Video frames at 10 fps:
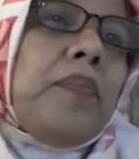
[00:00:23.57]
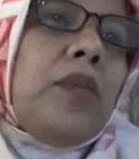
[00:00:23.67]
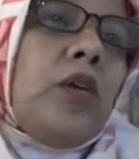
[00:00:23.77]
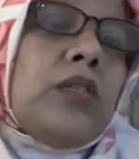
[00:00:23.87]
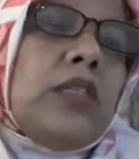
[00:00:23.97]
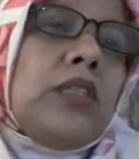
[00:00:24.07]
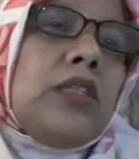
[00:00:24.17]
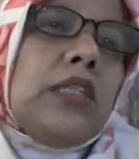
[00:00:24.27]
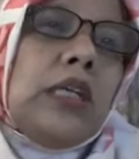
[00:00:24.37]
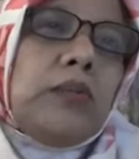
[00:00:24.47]
Dr.
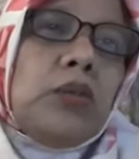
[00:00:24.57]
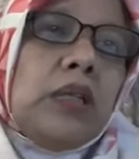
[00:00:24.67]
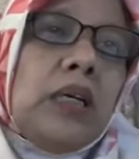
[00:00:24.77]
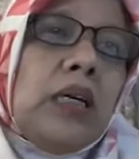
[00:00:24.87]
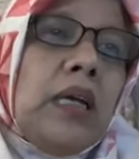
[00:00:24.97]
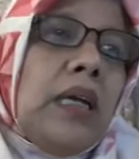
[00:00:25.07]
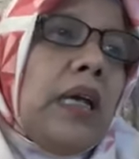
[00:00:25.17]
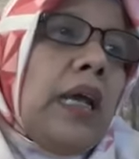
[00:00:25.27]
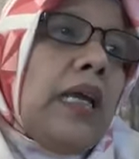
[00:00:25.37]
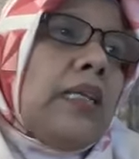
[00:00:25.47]
Abdullah,
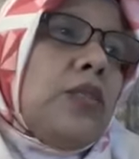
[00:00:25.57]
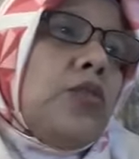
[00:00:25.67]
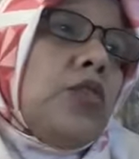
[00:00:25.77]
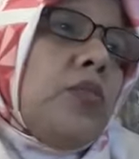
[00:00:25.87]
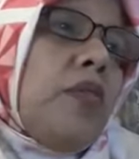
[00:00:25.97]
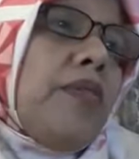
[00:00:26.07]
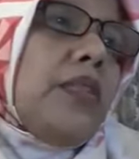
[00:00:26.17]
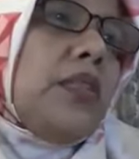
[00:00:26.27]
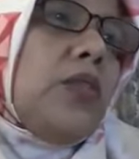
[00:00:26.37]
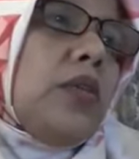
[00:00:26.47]
and Associate
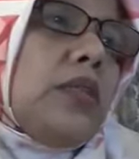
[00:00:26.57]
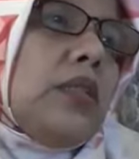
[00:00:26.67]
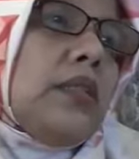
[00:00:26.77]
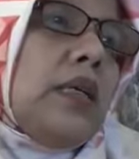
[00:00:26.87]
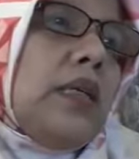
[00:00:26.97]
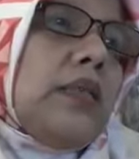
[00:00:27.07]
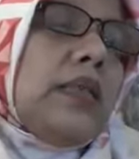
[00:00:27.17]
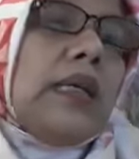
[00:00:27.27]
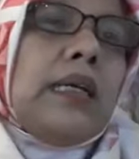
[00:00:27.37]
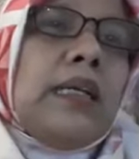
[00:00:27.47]
Professor Dr. Zaidah
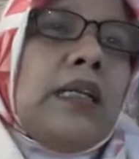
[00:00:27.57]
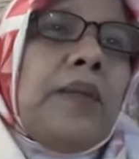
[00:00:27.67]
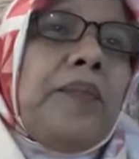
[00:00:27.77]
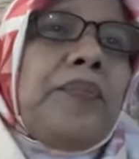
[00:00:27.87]
Zainal.